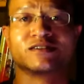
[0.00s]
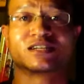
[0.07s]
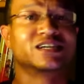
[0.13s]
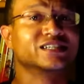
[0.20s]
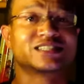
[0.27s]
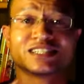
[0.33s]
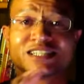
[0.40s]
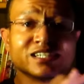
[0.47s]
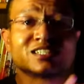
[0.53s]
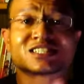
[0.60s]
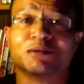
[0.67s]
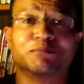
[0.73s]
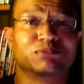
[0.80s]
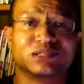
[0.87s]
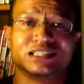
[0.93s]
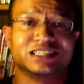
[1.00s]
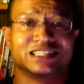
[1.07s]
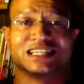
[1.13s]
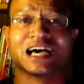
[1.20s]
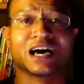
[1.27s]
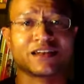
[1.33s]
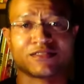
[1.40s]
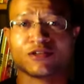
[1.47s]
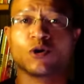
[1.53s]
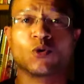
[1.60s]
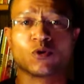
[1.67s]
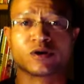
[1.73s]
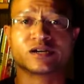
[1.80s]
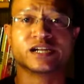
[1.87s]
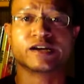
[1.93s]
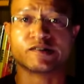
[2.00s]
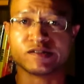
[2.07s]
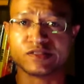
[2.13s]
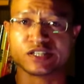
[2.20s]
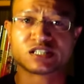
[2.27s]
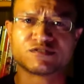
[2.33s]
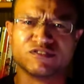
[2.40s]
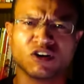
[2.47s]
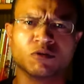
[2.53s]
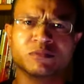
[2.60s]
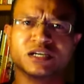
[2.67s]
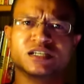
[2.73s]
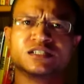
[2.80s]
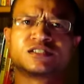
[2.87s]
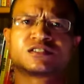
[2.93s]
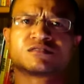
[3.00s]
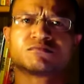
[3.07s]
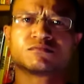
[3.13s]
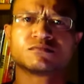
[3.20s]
because it is completely out of the ordinary, this film is.